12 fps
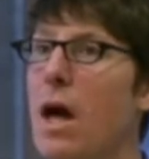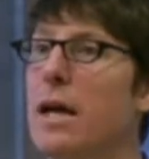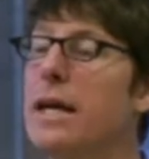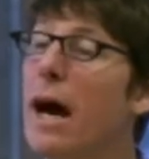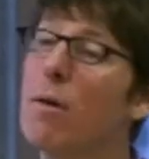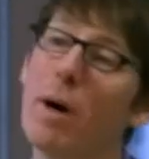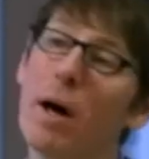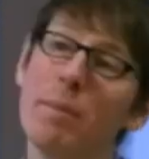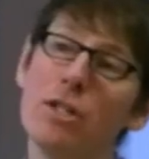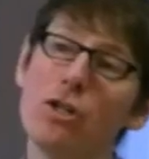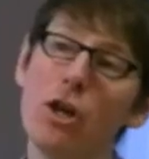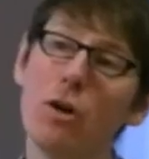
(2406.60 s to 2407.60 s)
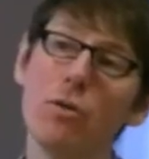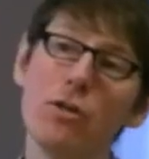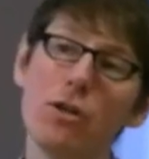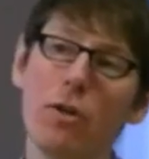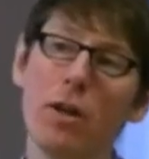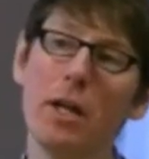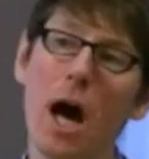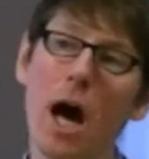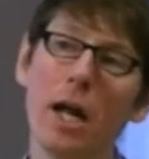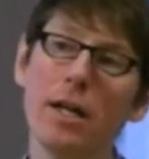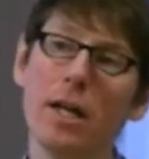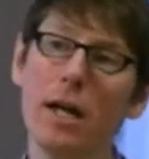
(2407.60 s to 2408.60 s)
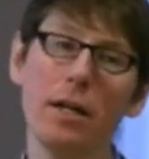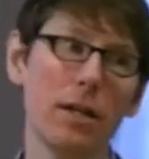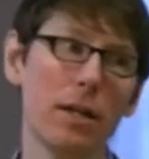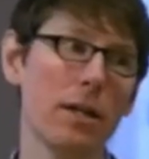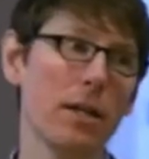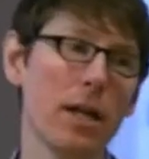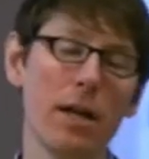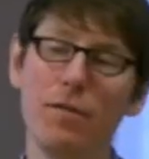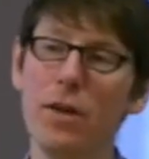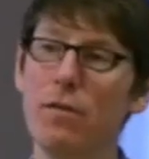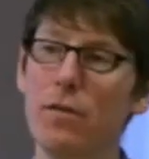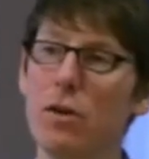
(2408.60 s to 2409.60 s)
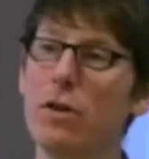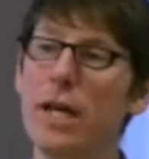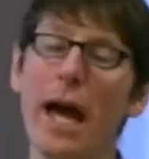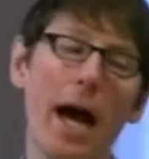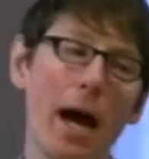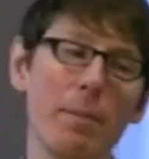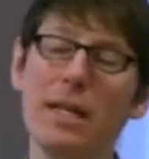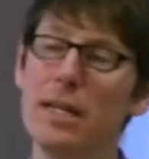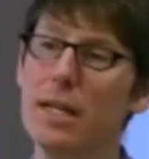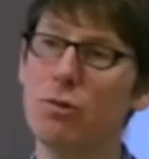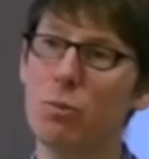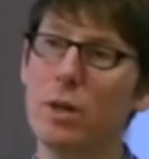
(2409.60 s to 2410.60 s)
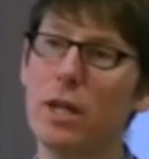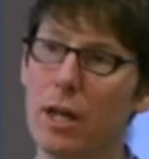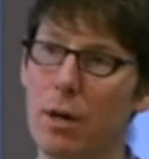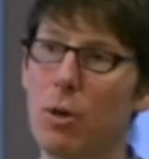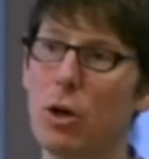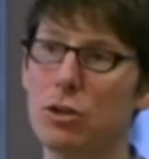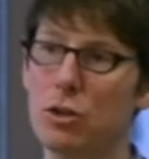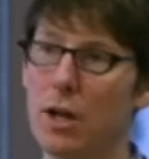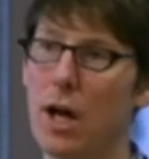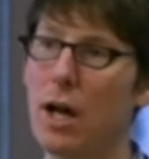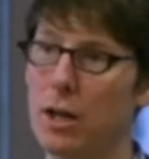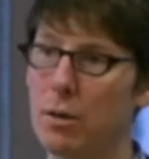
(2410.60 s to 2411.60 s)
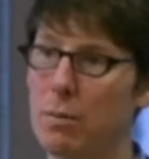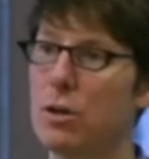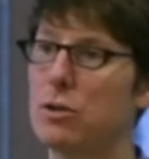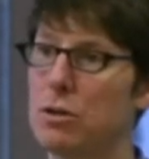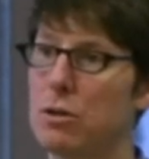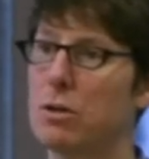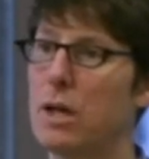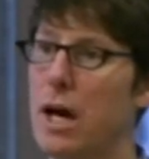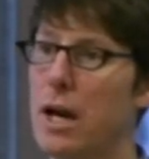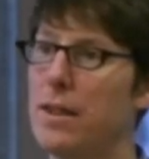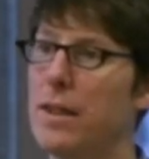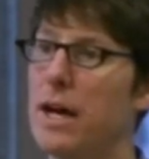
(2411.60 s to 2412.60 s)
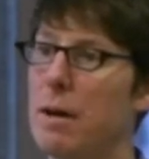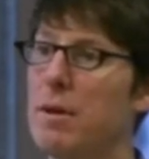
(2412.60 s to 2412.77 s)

Yeah, well, I mean, so so the non if, if you, yeah, I mean, it, it's really a commercial, non-commercial kind of thing.